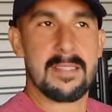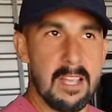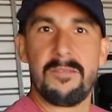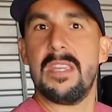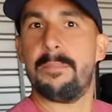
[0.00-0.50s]

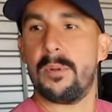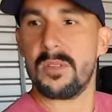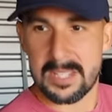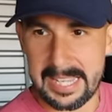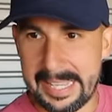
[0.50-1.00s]
stuff he
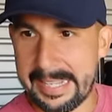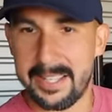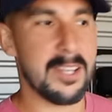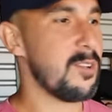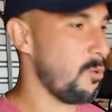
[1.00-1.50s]
pulls in.
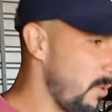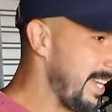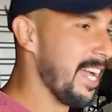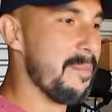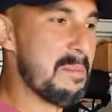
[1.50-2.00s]
We
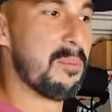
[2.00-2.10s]
come and